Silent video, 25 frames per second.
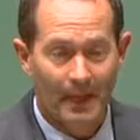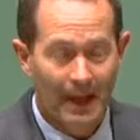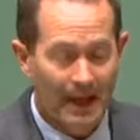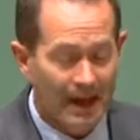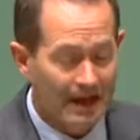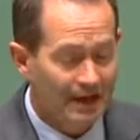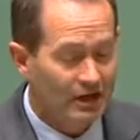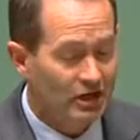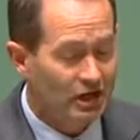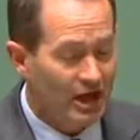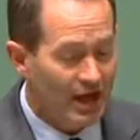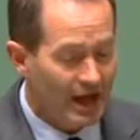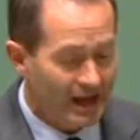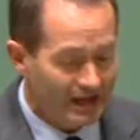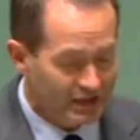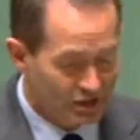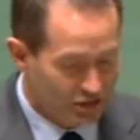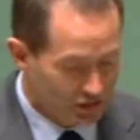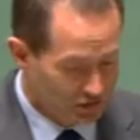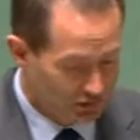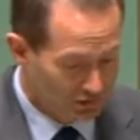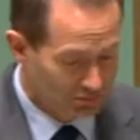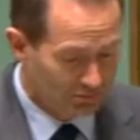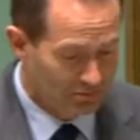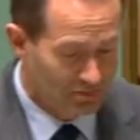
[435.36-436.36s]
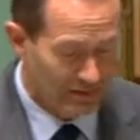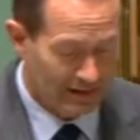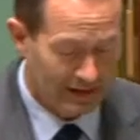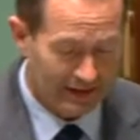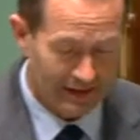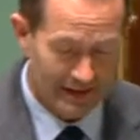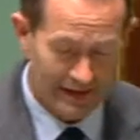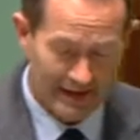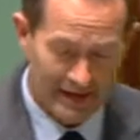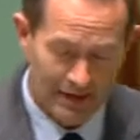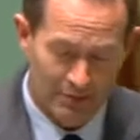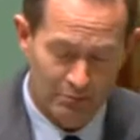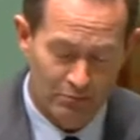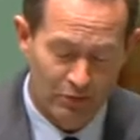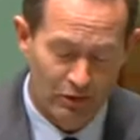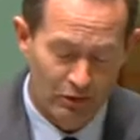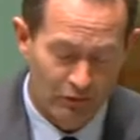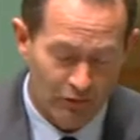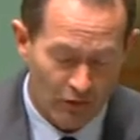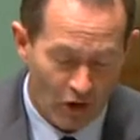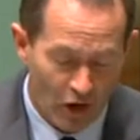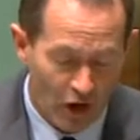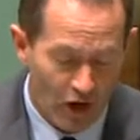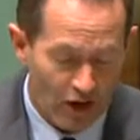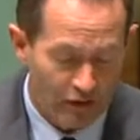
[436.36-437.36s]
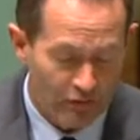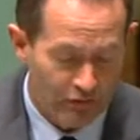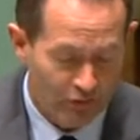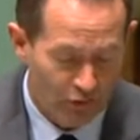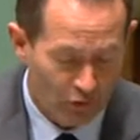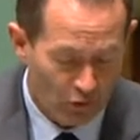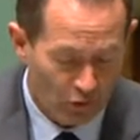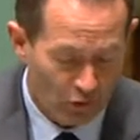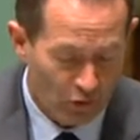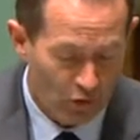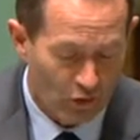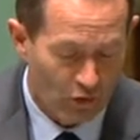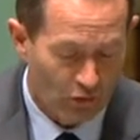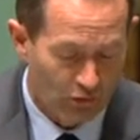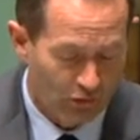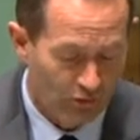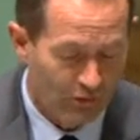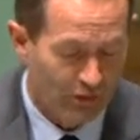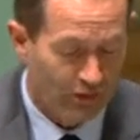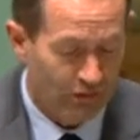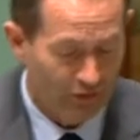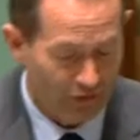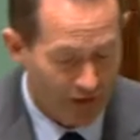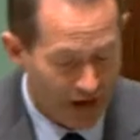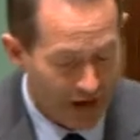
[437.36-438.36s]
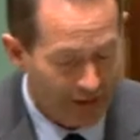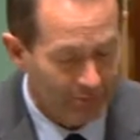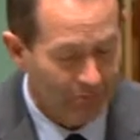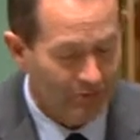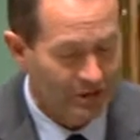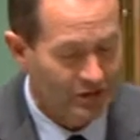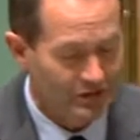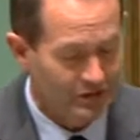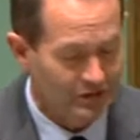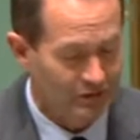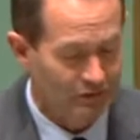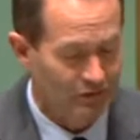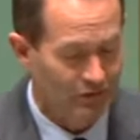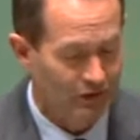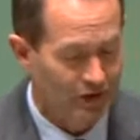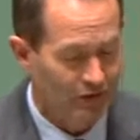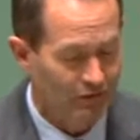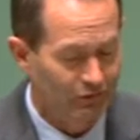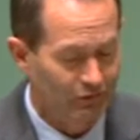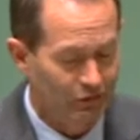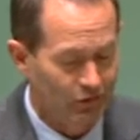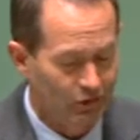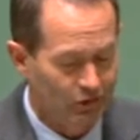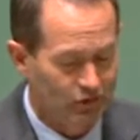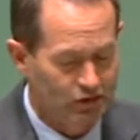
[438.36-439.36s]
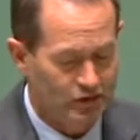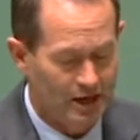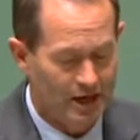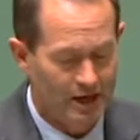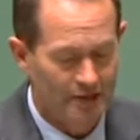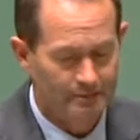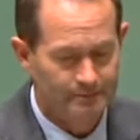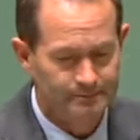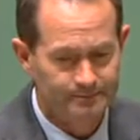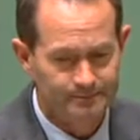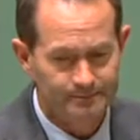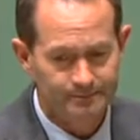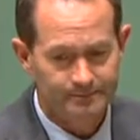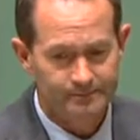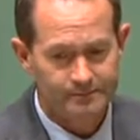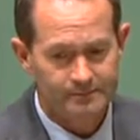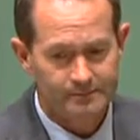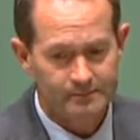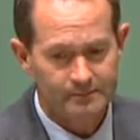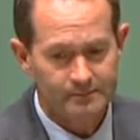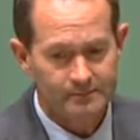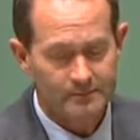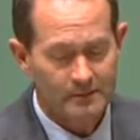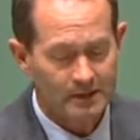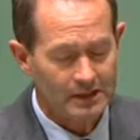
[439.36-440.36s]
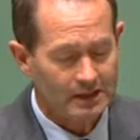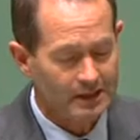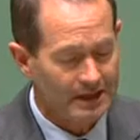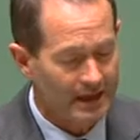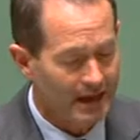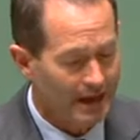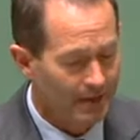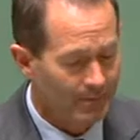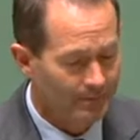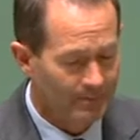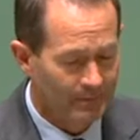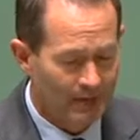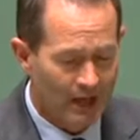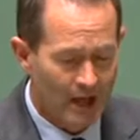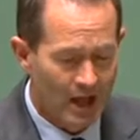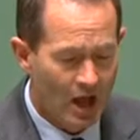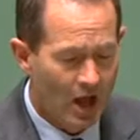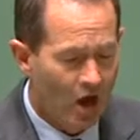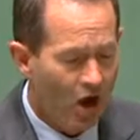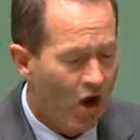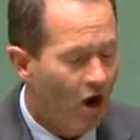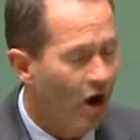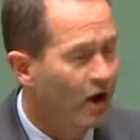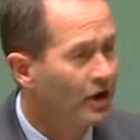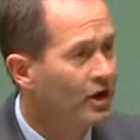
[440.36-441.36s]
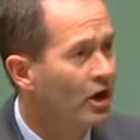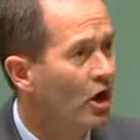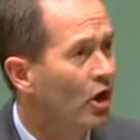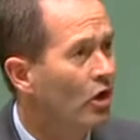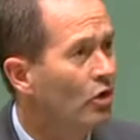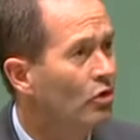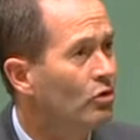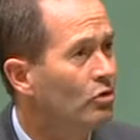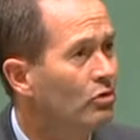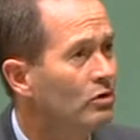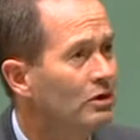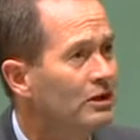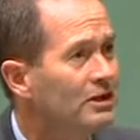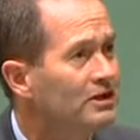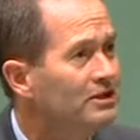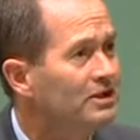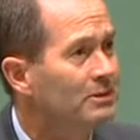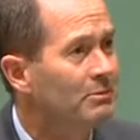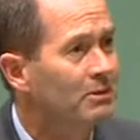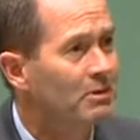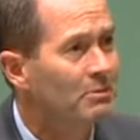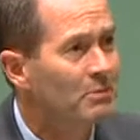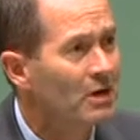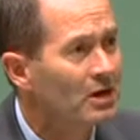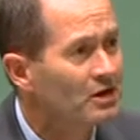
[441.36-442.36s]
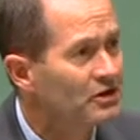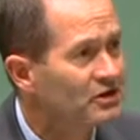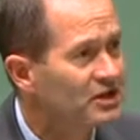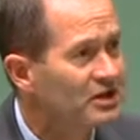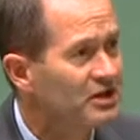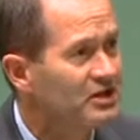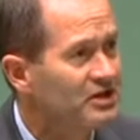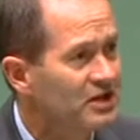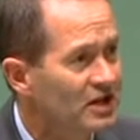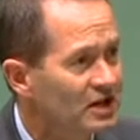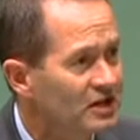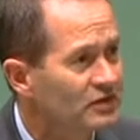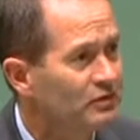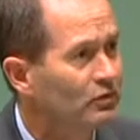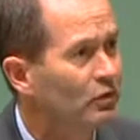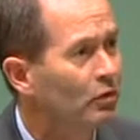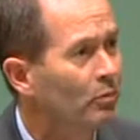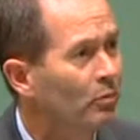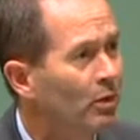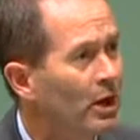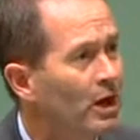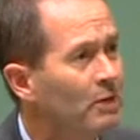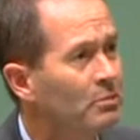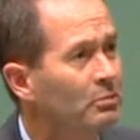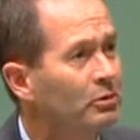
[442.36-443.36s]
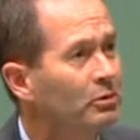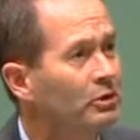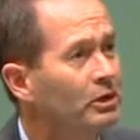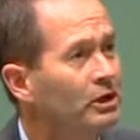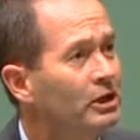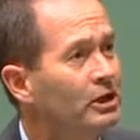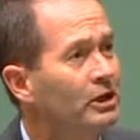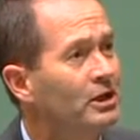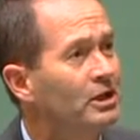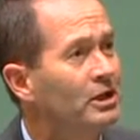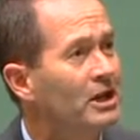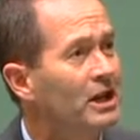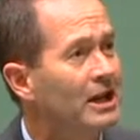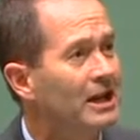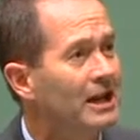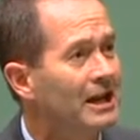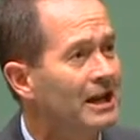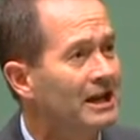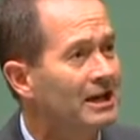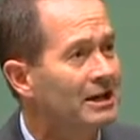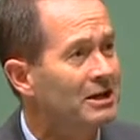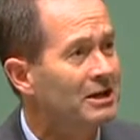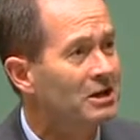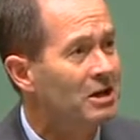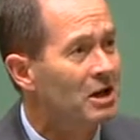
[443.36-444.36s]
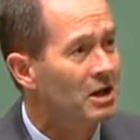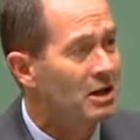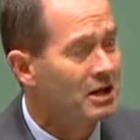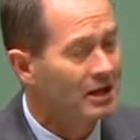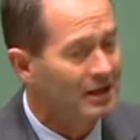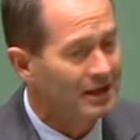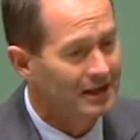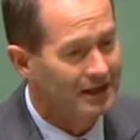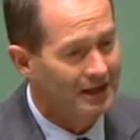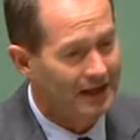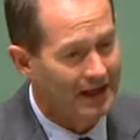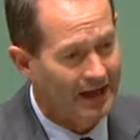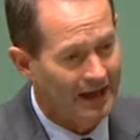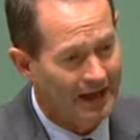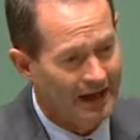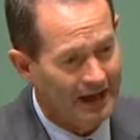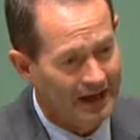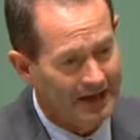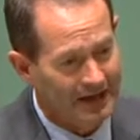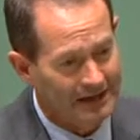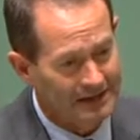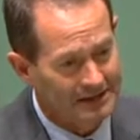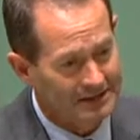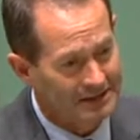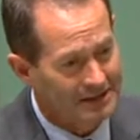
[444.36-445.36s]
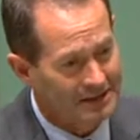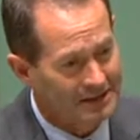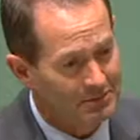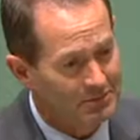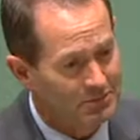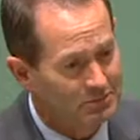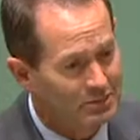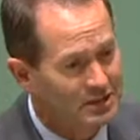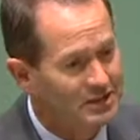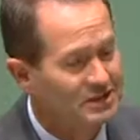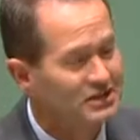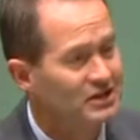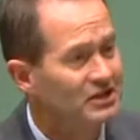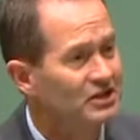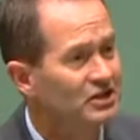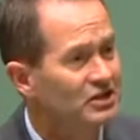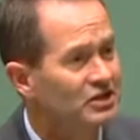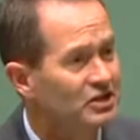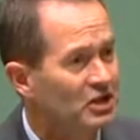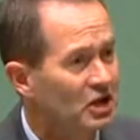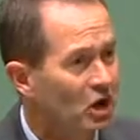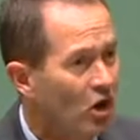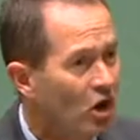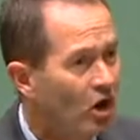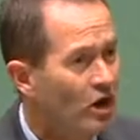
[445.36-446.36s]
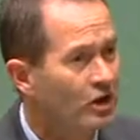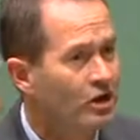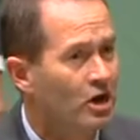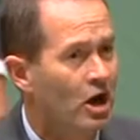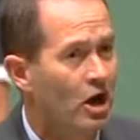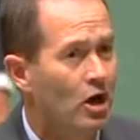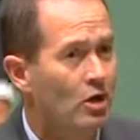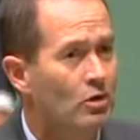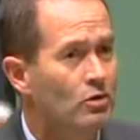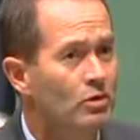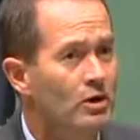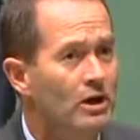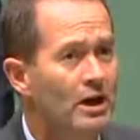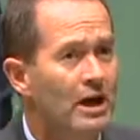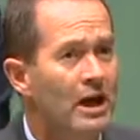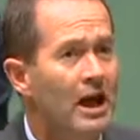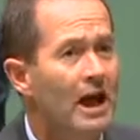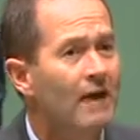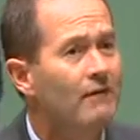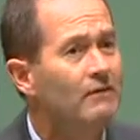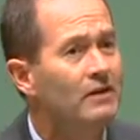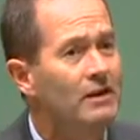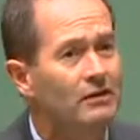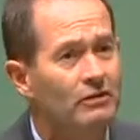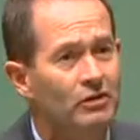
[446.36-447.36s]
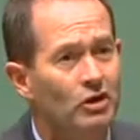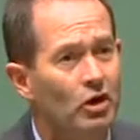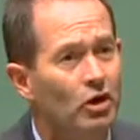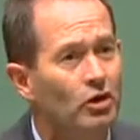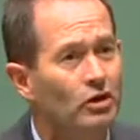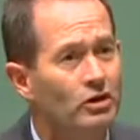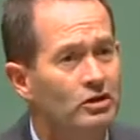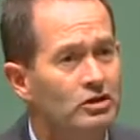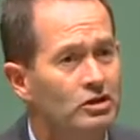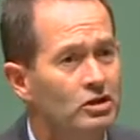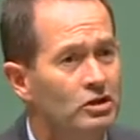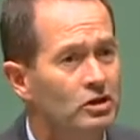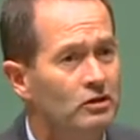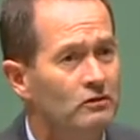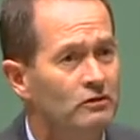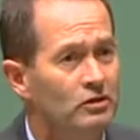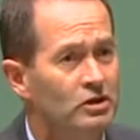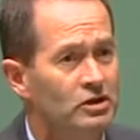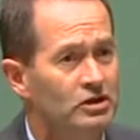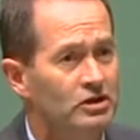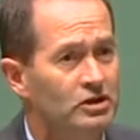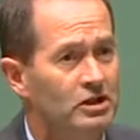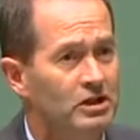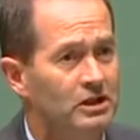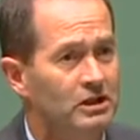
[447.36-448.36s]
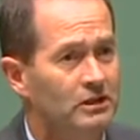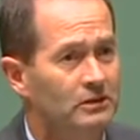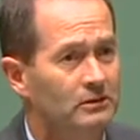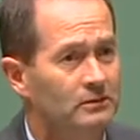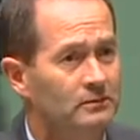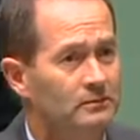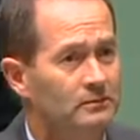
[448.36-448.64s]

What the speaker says: and to provide for the families of their future. I know some of the most successful people in business that I know have never gone on to university.